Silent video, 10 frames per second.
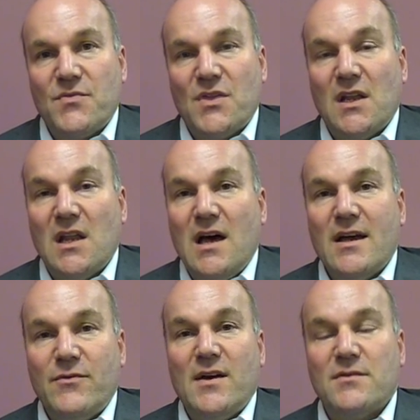the
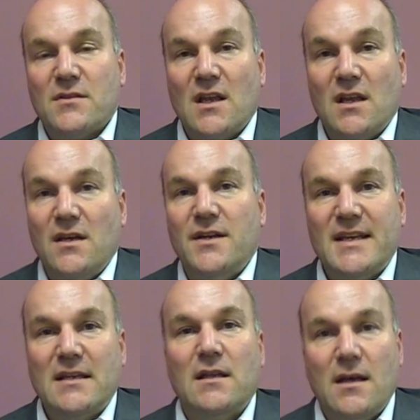life and the
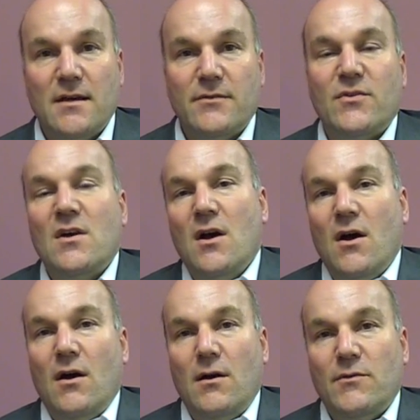learning life
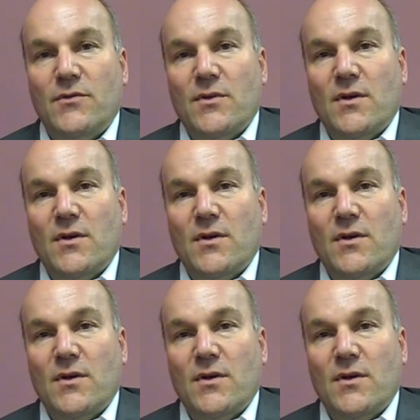of